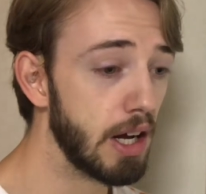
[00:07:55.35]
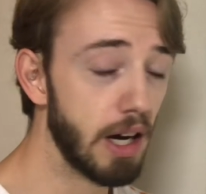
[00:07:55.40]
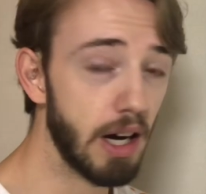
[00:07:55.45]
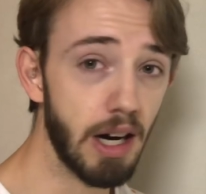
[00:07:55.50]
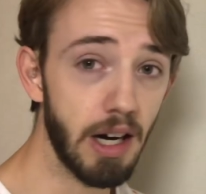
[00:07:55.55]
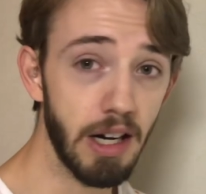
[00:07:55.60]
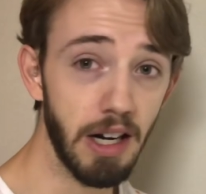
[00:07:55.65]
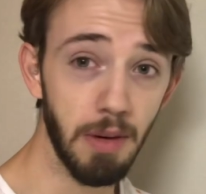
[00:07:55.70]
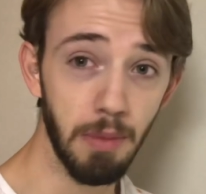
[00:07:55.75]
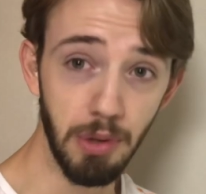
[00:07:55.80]

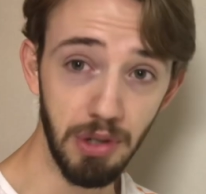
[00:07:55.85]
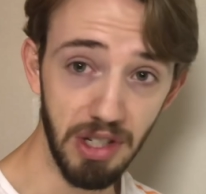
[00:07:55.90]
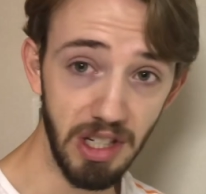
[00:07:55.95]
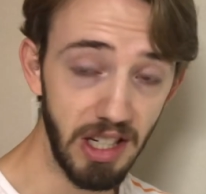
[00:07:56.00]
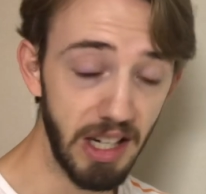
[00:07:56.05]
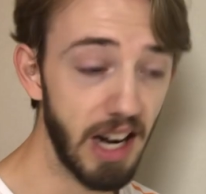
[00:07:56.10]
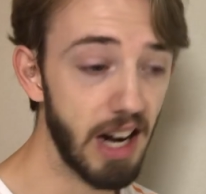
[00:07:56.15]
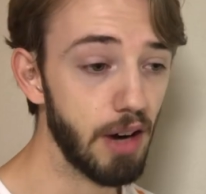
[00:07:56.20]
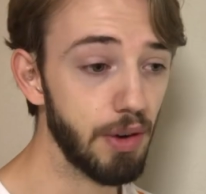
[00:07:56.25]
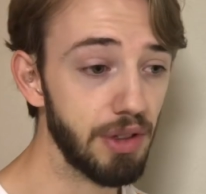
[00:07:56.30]
And we'll
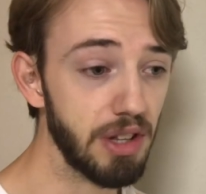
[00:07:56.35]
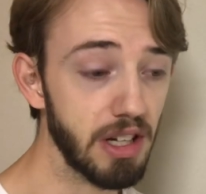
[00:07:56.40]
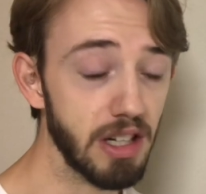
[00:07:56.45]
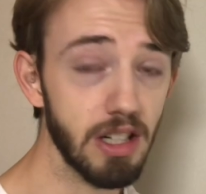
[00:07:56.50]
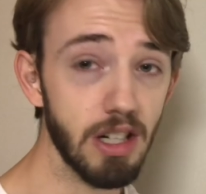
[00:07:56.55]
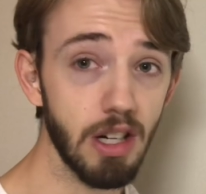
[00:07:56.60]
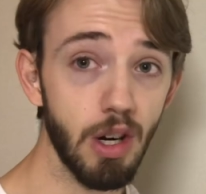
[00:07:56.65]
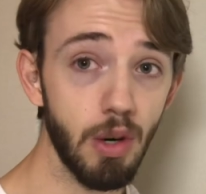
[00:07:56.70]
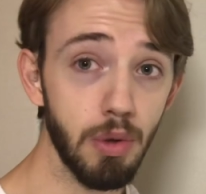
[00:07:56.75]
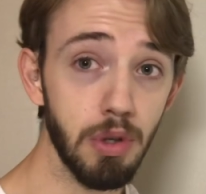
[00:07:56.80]
see how
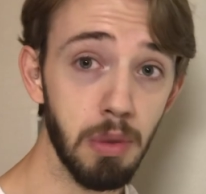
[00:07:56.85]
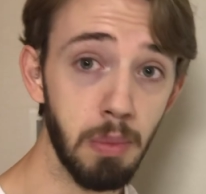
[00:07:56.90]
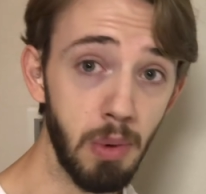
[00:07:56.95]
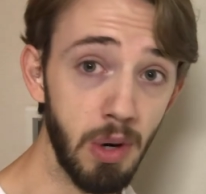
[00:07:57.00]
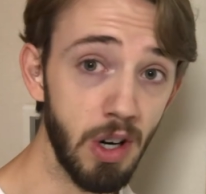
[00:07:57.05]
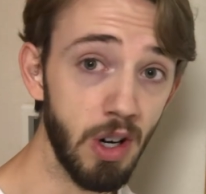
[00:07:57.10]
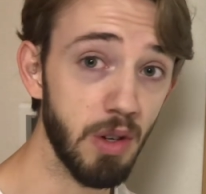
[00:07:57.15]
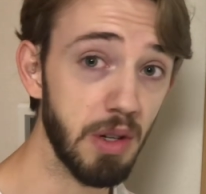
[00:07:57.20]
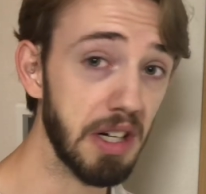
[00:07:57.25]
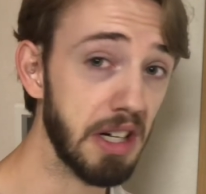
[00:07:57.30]
things go
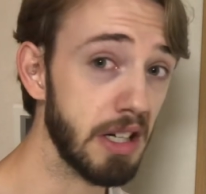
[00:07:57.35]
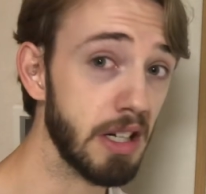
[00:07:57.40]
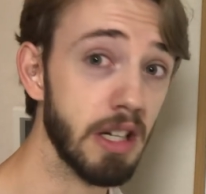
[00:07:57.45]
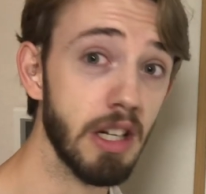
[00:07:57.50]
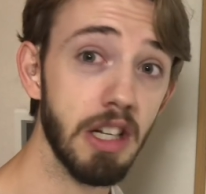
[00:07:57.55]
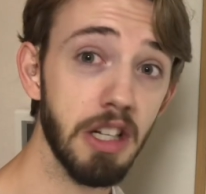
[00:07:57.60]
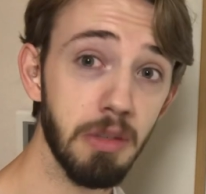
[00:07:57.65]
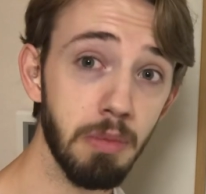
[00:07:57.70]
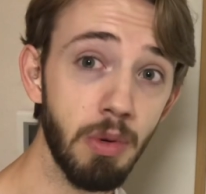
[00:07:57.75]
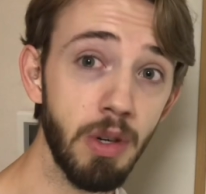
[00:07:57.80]
tomorrow in
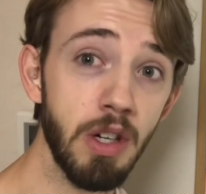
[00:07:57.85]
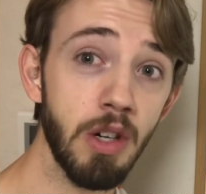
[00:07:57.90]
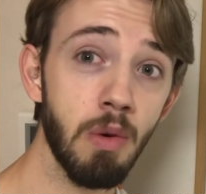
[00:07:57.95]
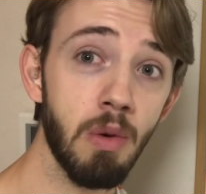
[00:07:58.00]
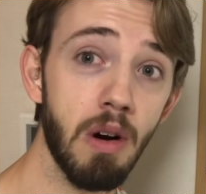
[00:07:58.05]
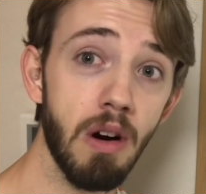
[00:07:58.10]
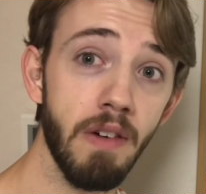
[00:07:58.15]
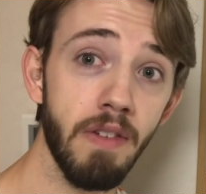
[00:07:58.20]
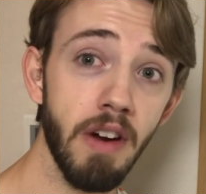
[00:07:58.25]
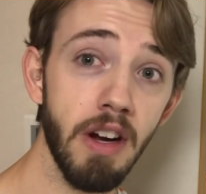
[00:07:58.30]
sprint
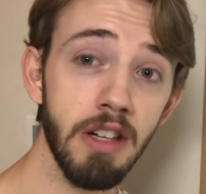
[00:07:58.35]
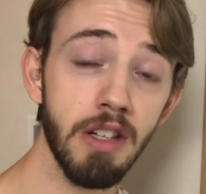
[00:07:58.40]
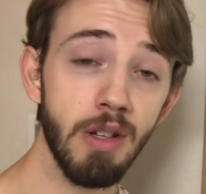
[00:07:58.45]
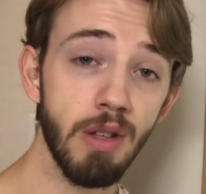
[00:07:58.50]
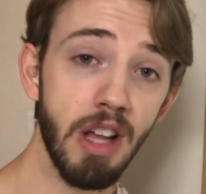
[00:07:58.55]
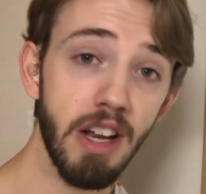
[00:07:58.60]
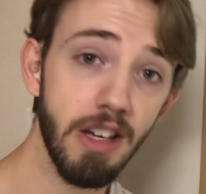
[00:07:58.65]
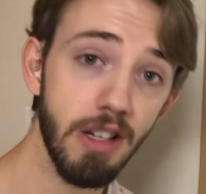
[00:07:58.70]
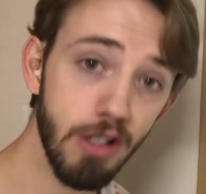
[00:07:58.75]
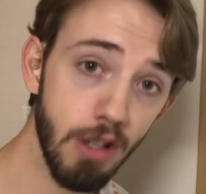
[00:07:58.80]
qualifying. So
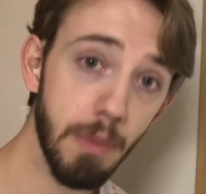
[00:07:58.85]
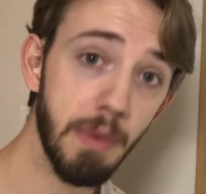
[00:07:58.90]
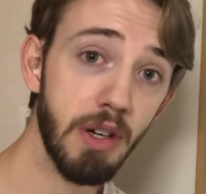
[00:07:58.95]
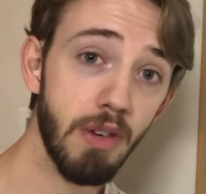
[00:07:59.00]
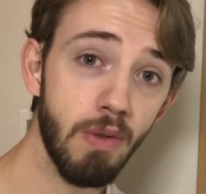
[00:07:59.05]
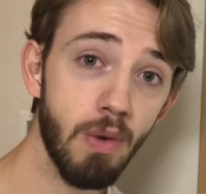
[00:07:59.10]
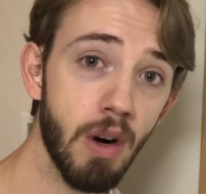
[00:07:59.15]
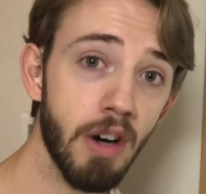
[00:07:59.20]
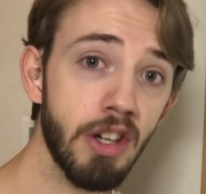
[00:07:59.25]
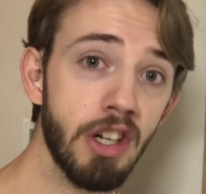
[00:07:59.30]
thank you so much
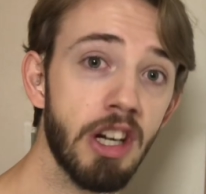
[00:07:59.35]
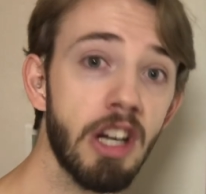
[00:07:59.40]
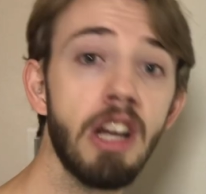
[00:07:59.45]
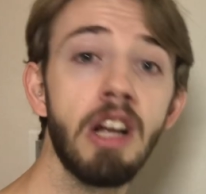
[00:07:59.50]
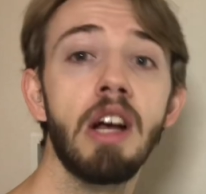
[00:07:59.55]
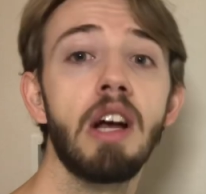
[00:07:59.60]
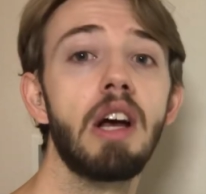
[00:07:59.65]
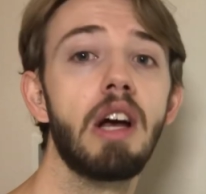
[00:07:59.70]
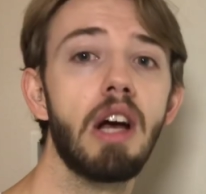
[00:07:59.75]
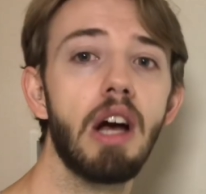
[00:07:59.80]
for watching.
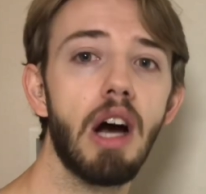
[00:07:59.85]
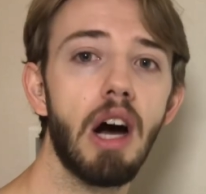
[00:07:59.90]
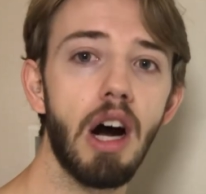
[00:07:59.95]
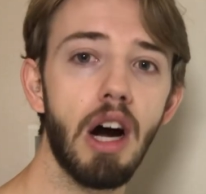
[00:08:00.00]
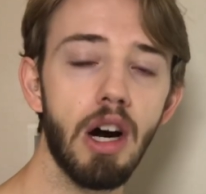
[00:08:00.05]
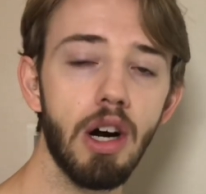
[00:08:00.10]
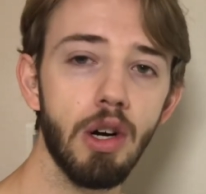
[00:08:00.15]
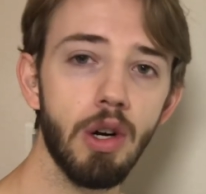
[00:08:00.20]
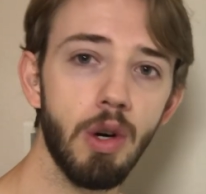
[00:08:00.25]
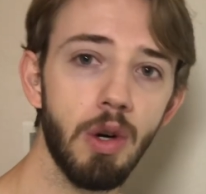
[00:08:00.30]

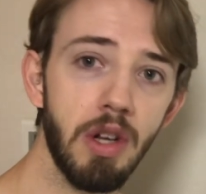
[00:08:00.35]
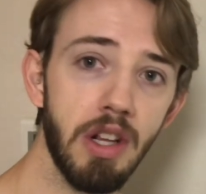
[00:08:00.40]
Who do